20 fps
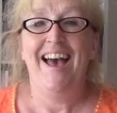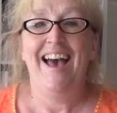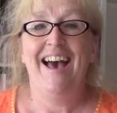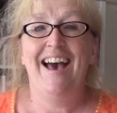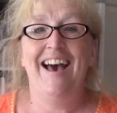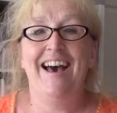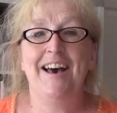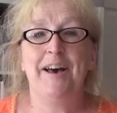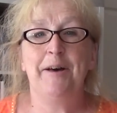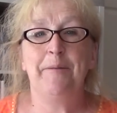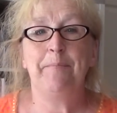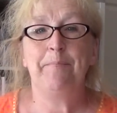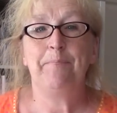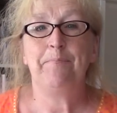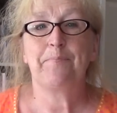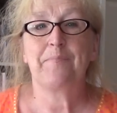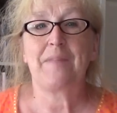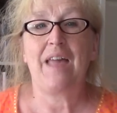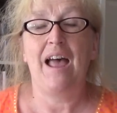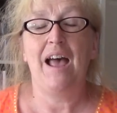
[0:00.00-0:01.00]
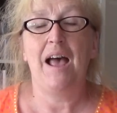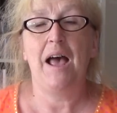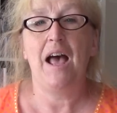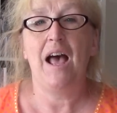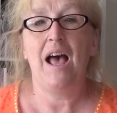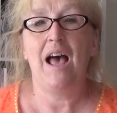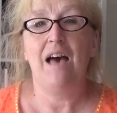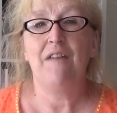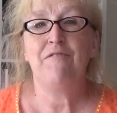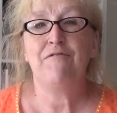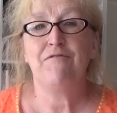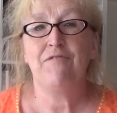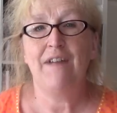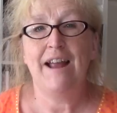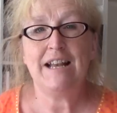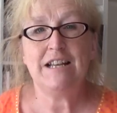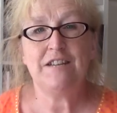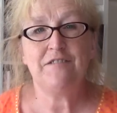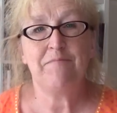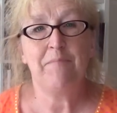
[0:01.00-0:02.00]
A
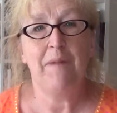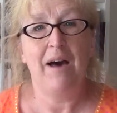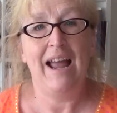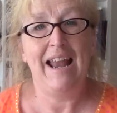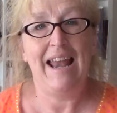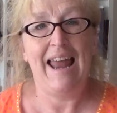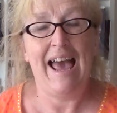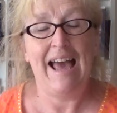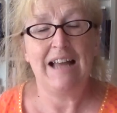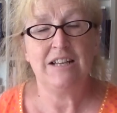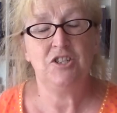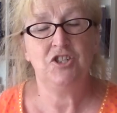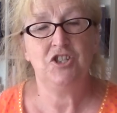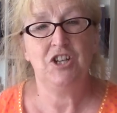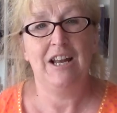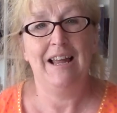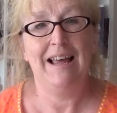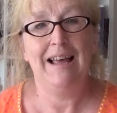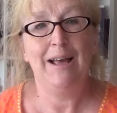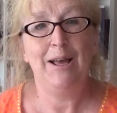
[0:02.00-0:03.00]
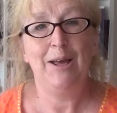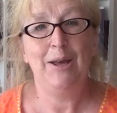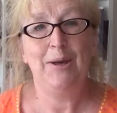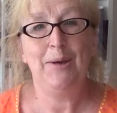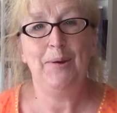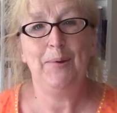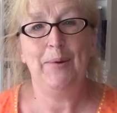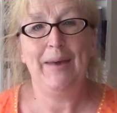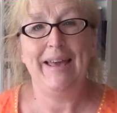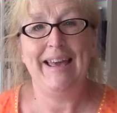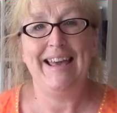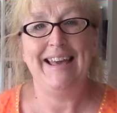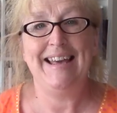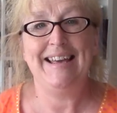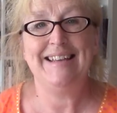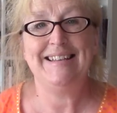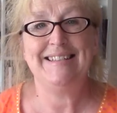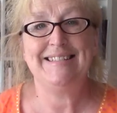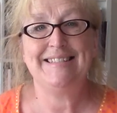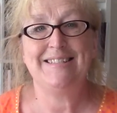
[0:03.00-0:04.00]
friend of mine, Angela, who
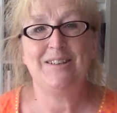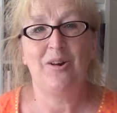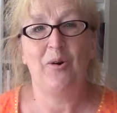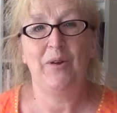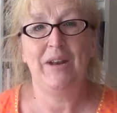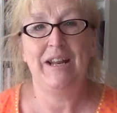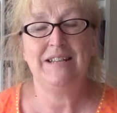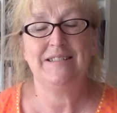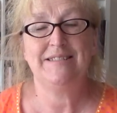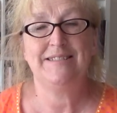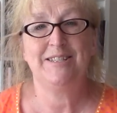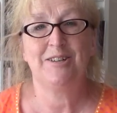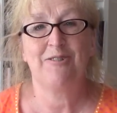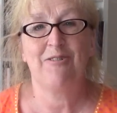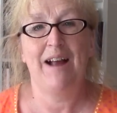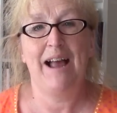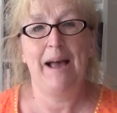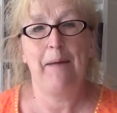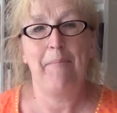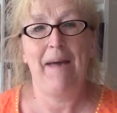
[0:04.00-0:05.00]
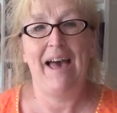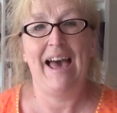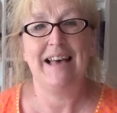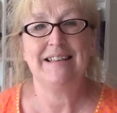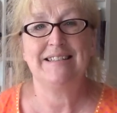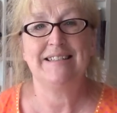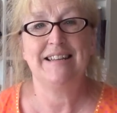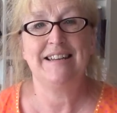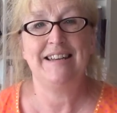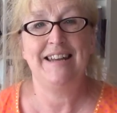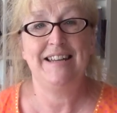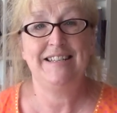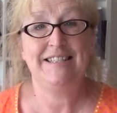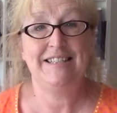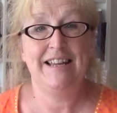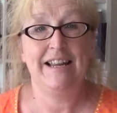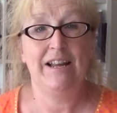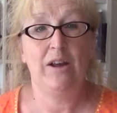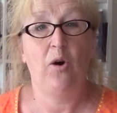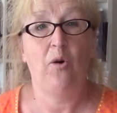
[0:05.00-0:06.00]
is on Instagram as
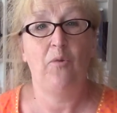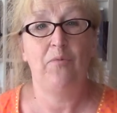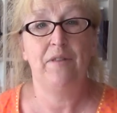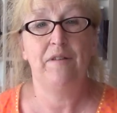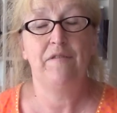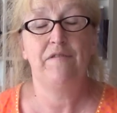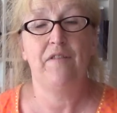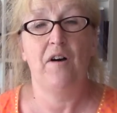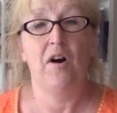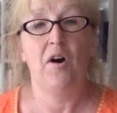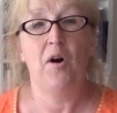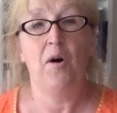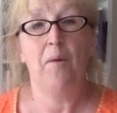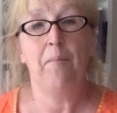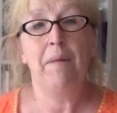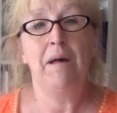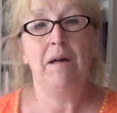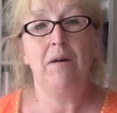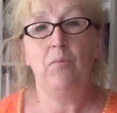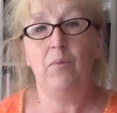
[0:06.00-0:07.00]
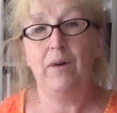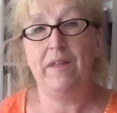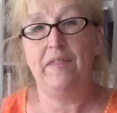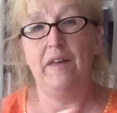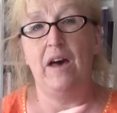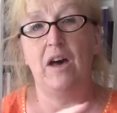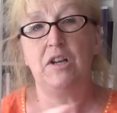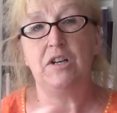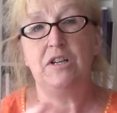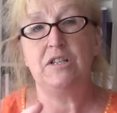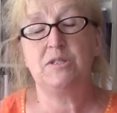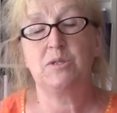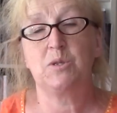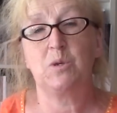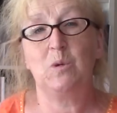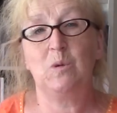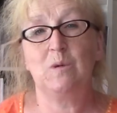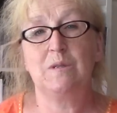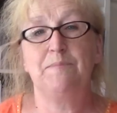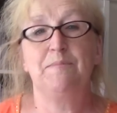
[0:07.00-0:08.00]
Knitting on the Farm with
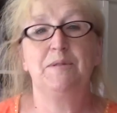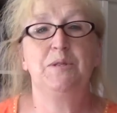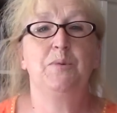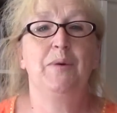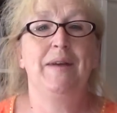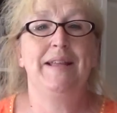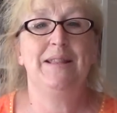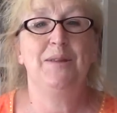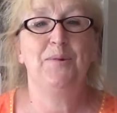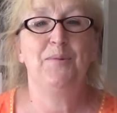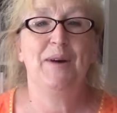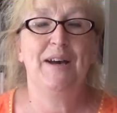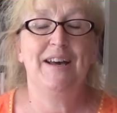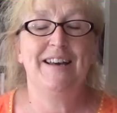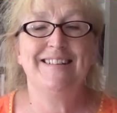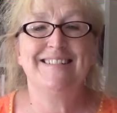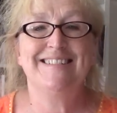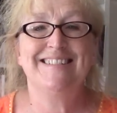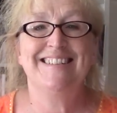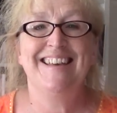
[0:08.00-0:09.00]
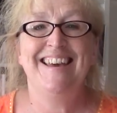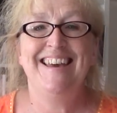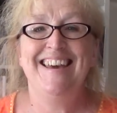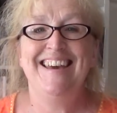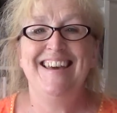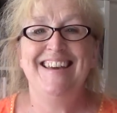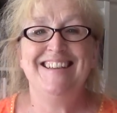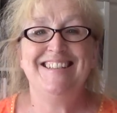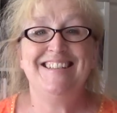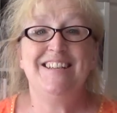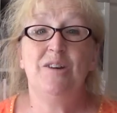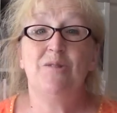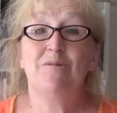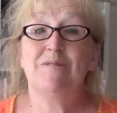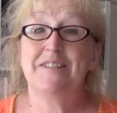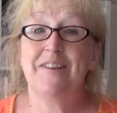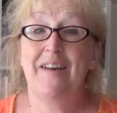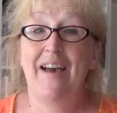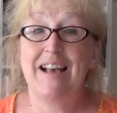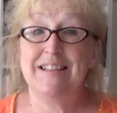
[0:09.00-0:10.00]
underscores between the words, she
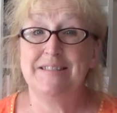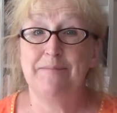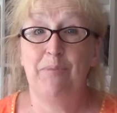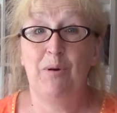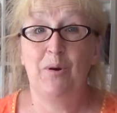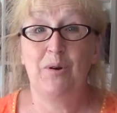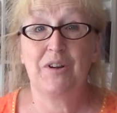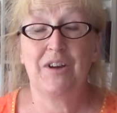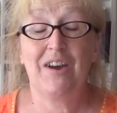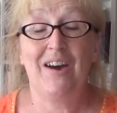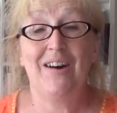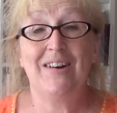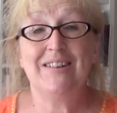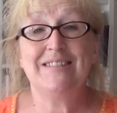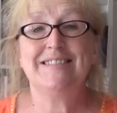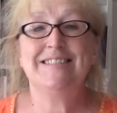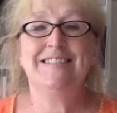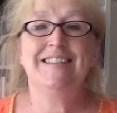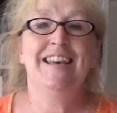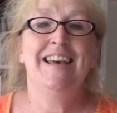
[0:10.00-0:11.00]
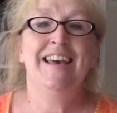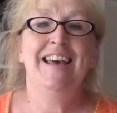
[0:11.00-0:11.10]
also has a podcast.